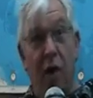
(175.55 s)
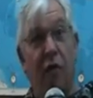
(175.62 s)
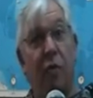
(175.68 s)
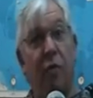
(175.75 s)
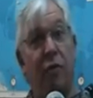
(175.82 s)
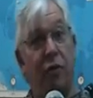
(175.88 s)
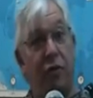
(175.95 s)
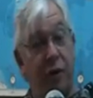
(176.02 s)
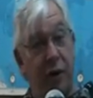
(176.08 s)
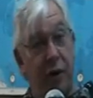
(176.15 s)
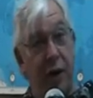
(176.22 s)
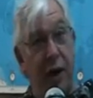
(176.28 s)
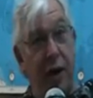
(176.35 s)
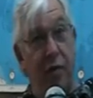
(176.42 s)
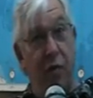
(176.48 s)
from
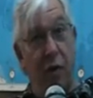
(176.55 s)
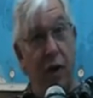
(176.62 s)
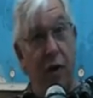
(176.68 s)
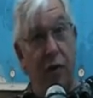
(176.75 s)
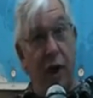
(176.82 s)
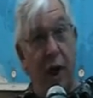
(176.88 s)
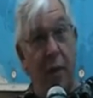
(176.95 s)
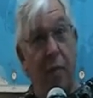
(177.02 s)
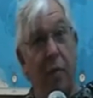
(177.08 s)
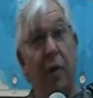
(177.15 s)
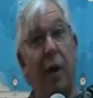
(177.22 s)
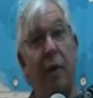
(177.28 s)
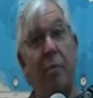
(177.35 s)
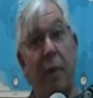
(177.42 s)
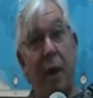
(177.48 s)
Sydney, for an example,
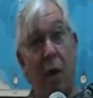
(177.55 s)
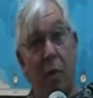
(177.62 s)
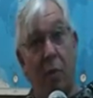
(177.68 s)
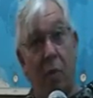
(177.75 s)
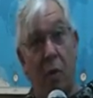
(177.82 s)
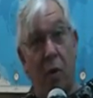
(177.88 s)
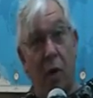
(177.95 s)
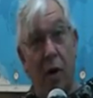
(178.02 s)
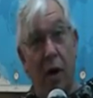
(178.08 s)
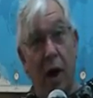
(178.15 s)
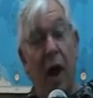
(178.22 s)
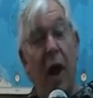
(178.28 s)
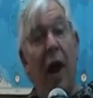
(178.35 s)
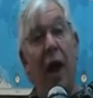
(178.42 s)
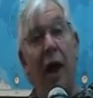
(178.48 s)
and Melbourne,
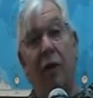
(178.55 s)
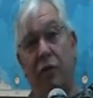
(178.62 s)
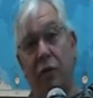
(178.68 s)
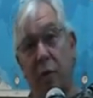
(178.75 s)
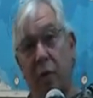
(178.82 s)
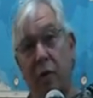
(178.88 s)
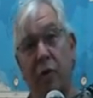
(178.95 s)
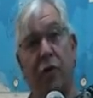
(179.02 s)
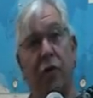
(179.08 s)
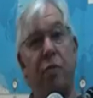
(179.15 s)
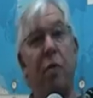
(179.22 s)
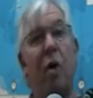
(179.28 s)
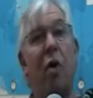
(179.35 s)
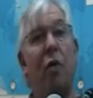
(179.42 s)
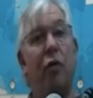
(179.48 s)
and some other
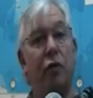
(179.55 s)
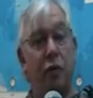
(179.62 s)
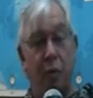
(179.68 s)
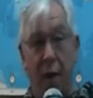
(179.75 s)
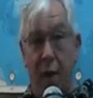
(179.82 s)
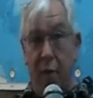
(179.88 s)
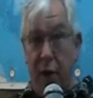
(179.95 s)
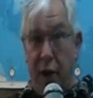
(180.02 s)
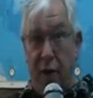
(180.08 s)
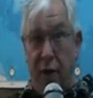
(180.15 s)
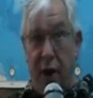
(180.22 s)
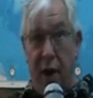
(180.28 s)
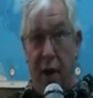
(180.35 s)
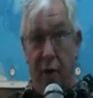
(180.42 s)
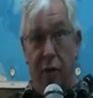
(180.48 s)
small surrounding
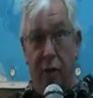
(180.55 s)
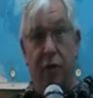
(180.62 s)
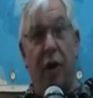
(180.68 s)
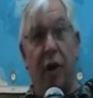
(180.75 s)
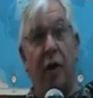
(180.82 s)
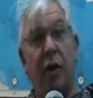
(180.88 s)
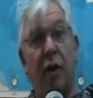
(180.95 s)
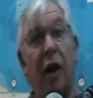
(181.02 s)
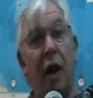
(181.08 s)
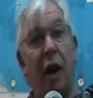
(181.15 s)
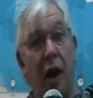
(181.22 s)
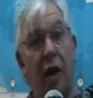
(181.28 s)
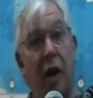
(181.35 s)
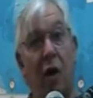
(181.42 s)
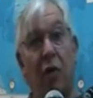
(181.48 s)
towns in
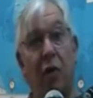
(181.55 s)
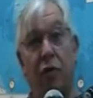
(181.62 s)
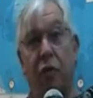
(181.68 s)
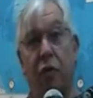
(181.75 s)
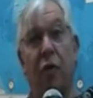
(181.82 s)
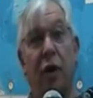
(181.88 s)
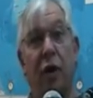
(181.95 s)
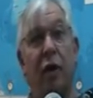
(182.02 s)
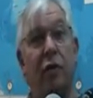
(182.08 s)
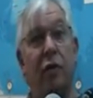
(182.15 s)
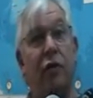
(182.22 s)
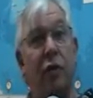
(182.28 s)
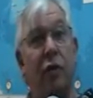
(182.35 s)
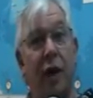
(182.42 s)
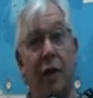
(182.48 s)
Australia.
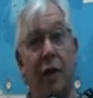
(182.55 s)
So